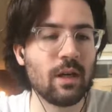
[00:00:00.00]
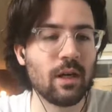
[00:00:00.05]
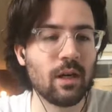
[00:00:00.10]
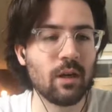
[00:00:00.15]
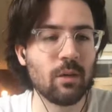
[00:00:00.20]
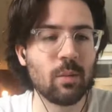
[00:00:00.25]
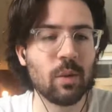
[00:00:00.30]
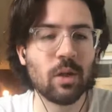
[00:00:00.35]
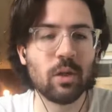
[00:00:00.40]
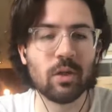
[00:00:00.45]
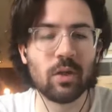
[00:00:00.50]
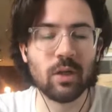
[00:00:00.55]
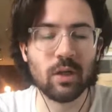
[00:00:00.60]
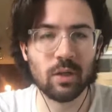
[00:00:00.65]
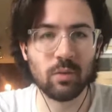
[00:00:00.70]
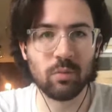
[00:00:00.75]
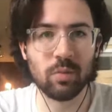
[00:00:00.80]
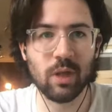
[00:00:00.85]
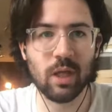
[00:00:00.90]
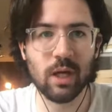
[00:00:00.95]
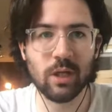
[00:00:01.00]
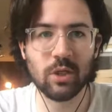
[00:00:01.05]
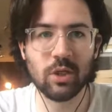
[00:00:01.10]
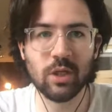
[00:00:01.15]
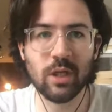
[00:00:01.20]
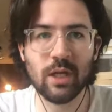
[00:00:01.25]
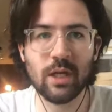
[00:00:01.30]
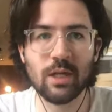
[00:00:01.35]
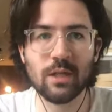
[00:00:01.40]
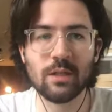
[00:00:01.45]
ability to block
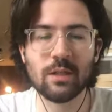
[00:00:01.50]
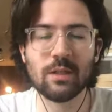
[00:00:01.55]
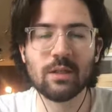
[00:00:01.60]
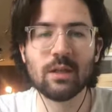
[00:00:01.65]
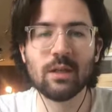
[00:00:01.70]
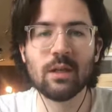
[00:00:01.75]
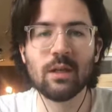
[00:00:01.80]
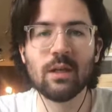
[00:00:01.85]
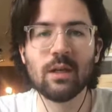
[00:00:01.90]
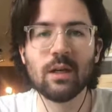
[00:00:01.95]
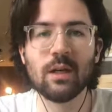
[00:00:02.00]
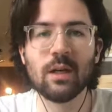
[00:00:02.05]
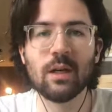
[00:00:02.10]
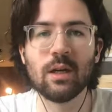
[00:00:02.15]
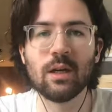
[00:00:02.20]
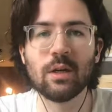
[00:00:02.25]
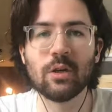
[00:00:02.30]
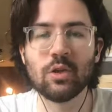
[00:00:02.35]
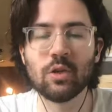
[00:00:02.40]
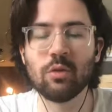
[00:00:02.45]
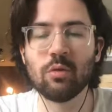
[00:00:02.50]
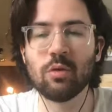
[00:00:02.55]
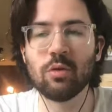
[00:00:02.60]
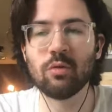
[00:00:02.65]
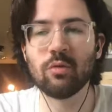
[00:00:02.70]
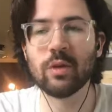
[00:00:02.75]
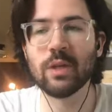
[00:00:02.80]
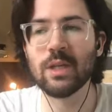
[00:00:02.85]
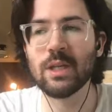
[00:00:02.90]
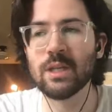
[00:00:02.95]
shots, shoot
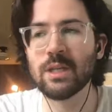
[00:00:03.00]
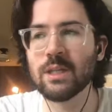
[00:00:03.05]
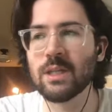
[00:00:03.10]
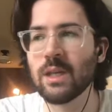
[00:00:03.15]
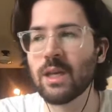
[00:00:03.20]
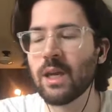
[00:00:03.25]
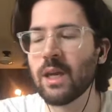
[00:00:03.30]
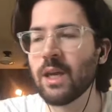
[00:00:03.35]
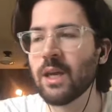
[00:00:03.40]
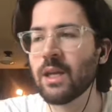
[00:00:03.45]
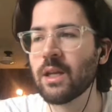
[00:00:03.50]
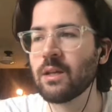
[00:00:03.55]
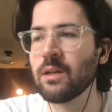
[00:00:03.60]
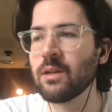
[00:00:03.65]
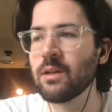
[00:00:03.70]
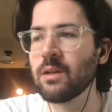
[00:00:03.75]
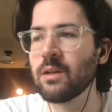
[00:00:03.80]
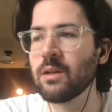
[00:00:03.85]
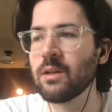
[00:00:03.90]
threes, and